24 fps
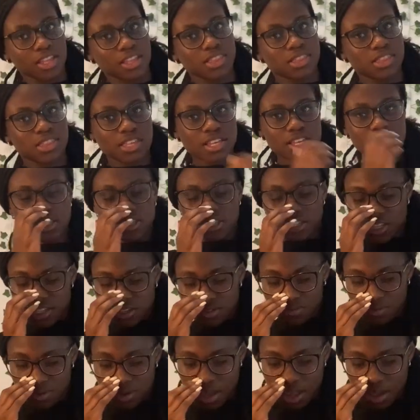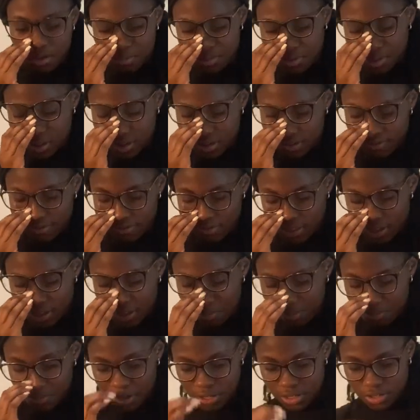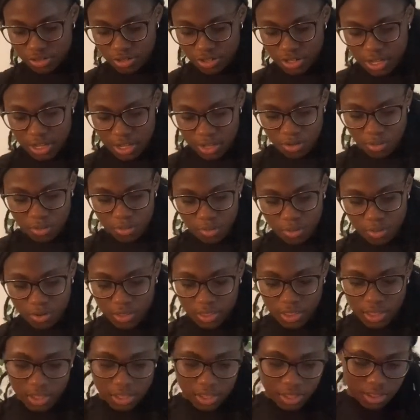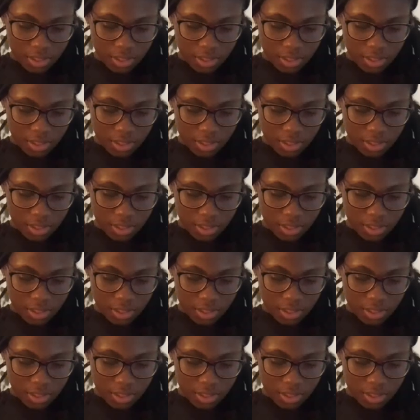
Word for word: This is what I planned for like a picture day or like,